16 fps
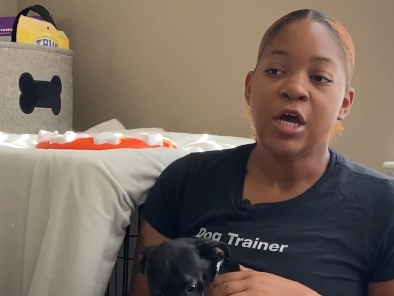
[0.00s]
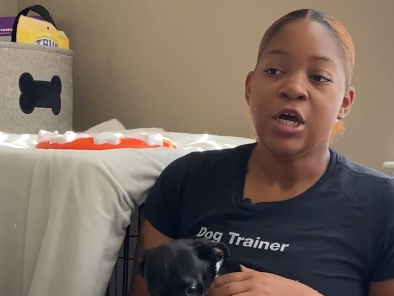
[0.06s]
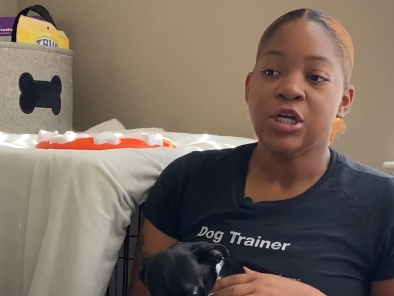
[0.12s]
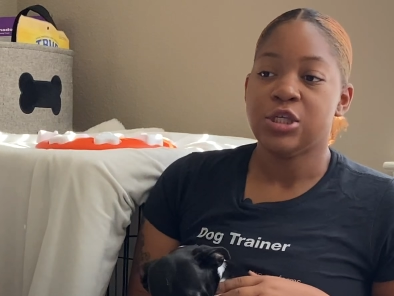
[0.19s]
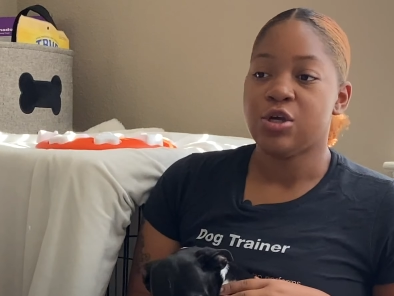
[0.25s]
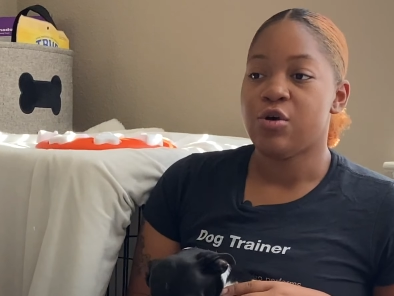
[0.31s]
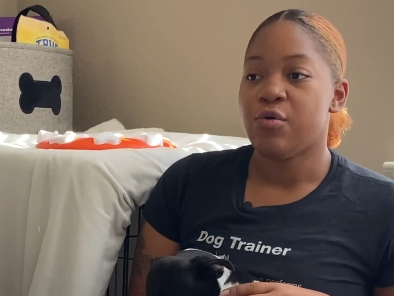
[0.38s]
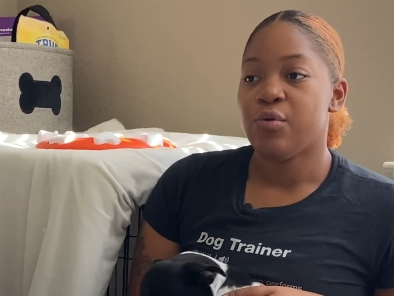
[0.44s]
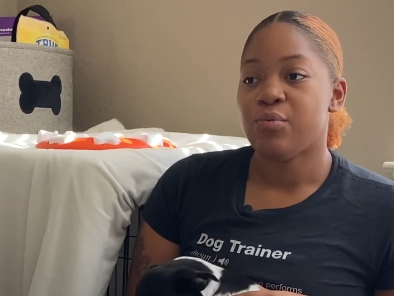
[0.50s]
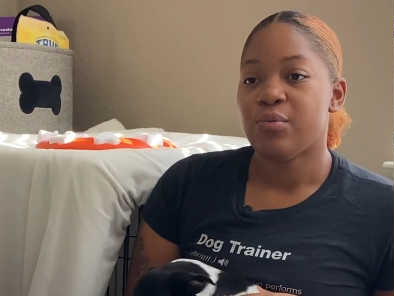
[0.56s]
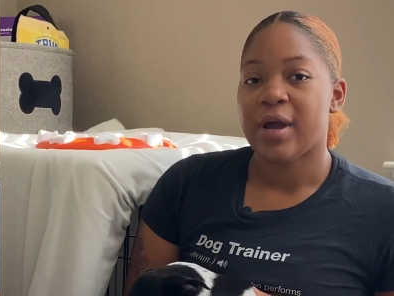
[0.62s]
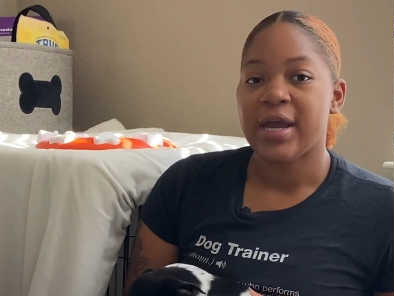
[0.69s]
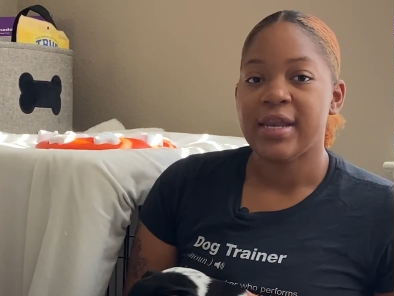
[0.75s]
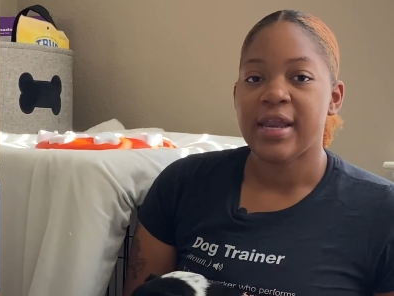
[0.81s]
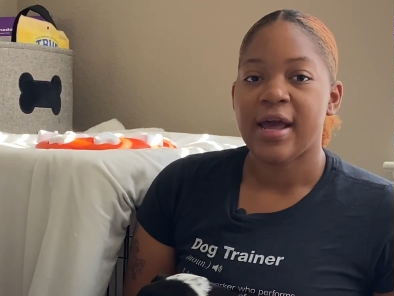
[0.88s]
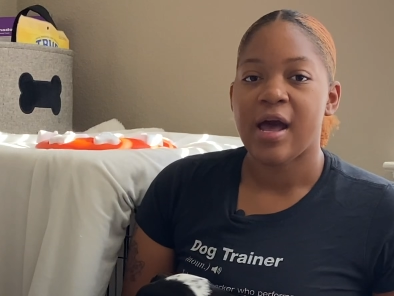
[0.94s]
So
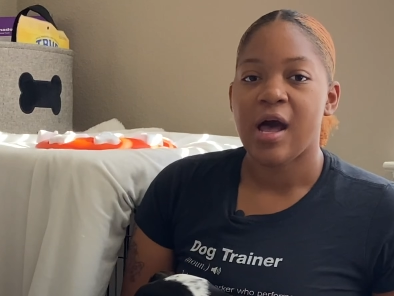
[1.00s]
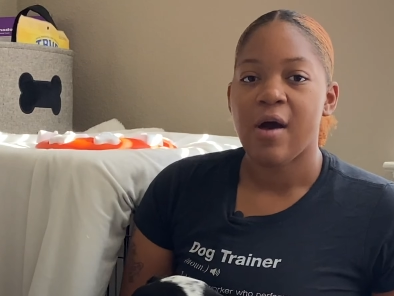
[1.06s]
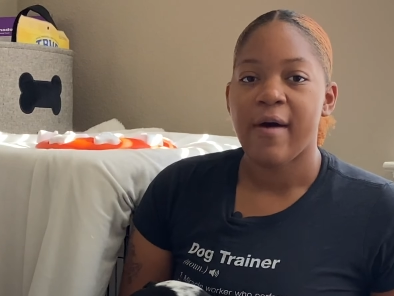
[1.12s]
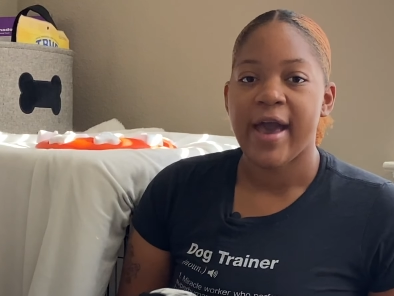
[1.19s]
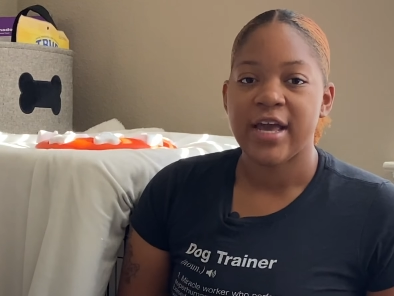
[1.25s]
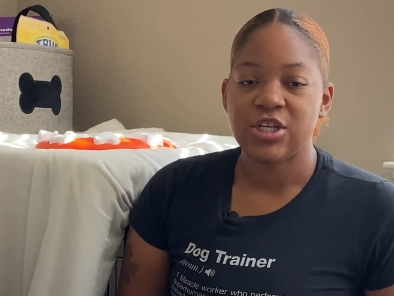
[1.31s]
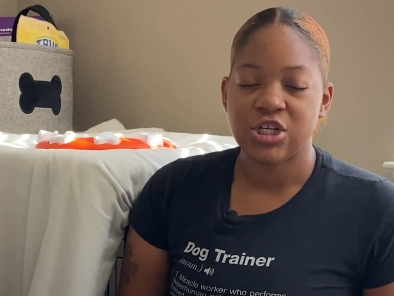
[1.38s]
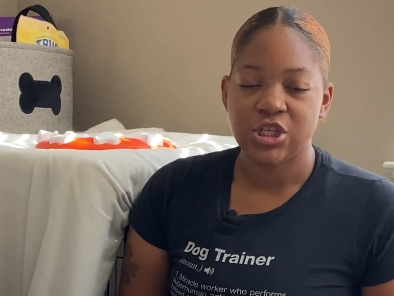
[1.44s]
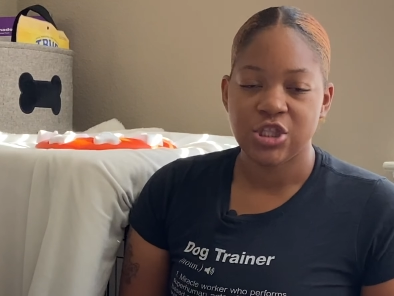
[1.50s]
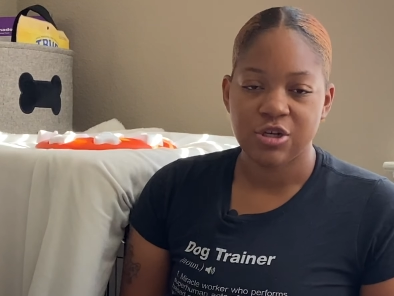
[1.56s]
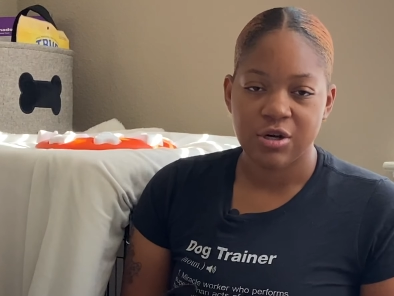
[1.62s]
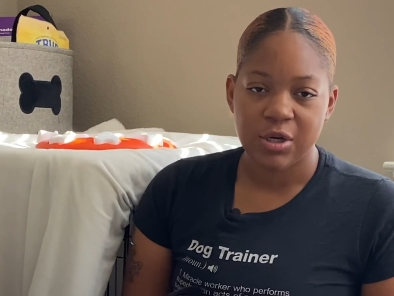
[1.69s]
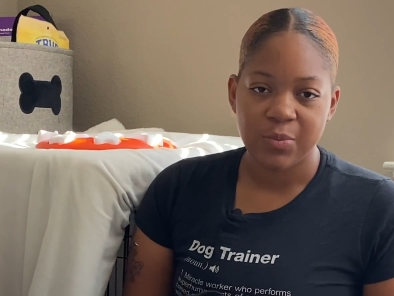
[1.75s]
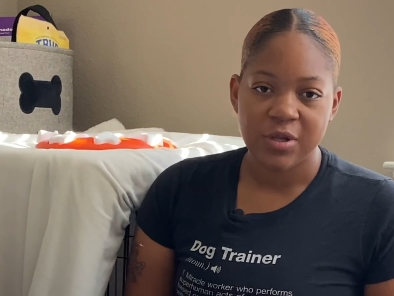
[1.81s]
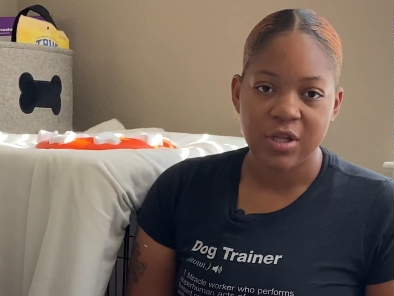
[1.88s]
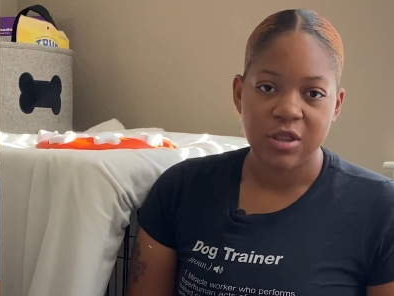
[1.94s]
right now, I just
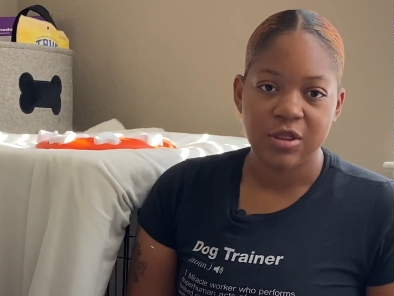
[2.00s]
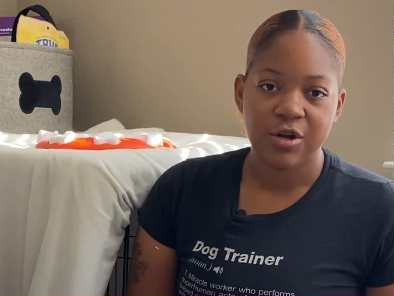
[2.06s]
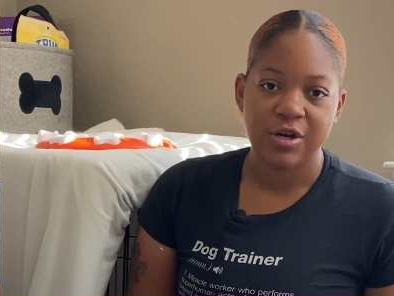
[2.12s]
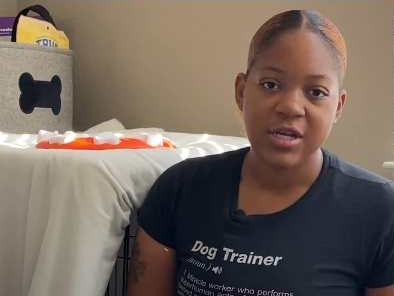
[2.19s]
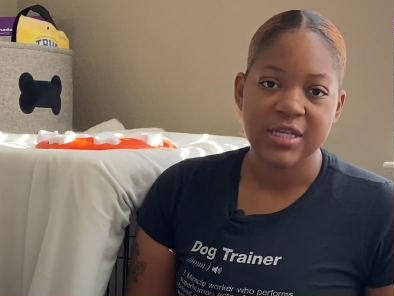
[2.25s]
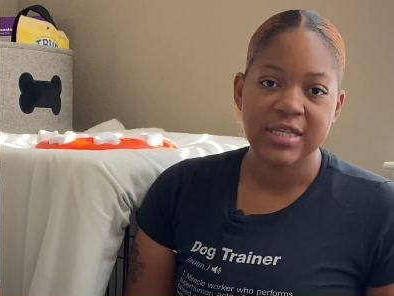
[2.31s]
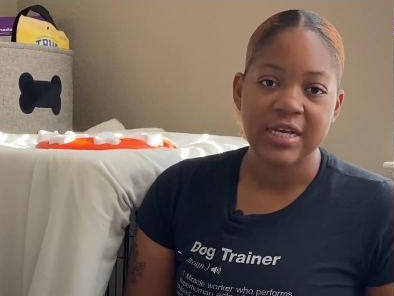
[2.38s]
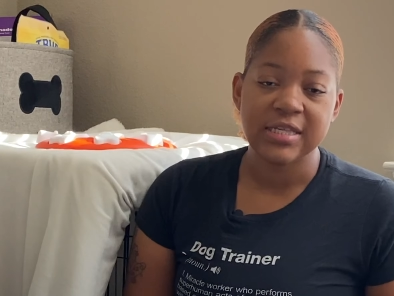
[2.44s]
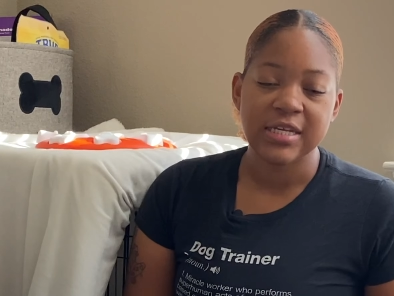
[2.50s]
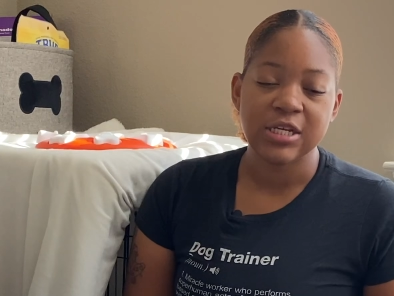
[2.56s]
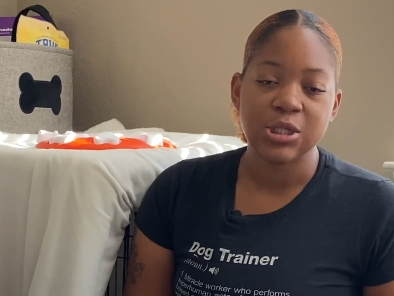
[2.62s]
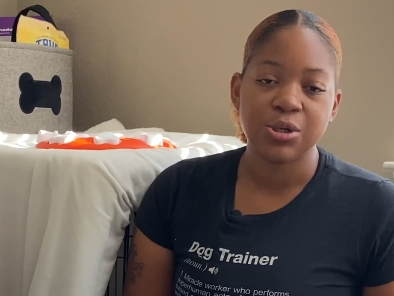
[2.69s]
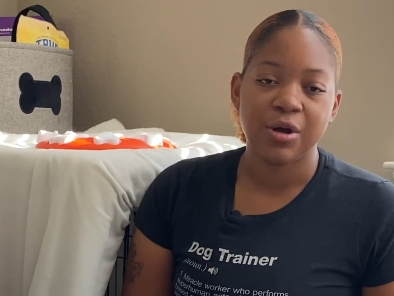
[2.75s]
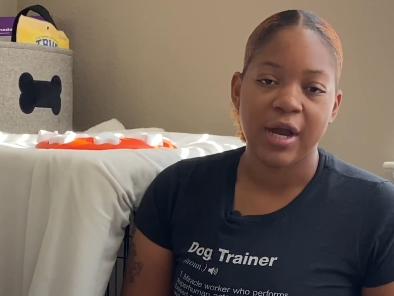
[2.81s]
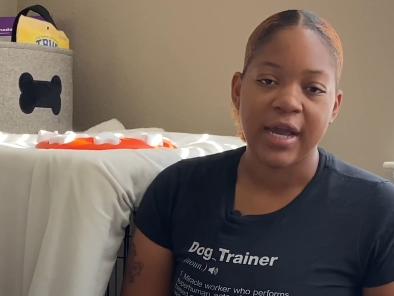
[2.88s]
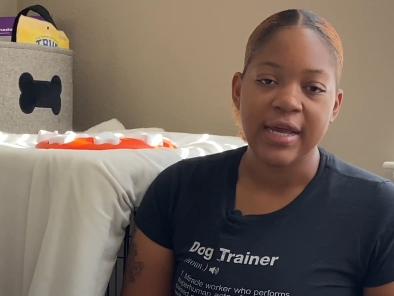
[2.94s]
started with a 36-inch
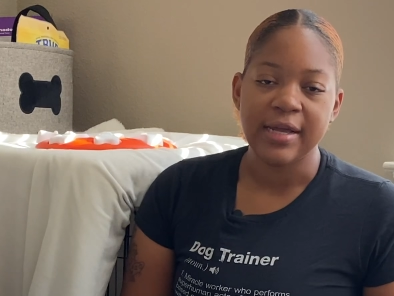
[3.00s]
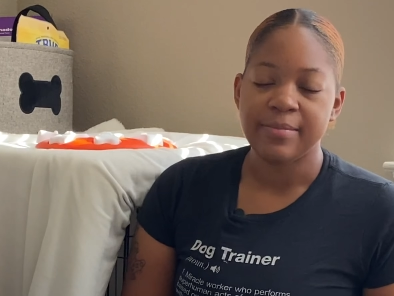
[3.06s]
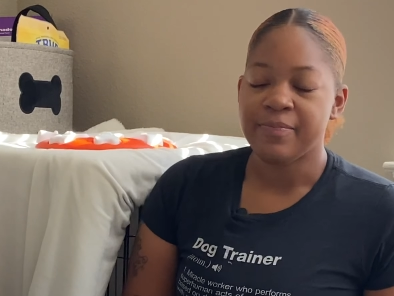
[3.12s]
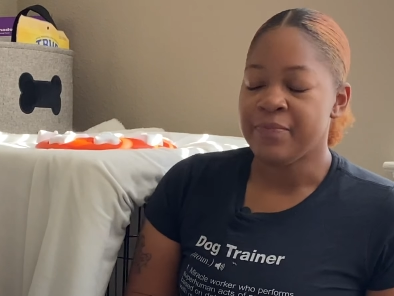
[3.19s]
crate.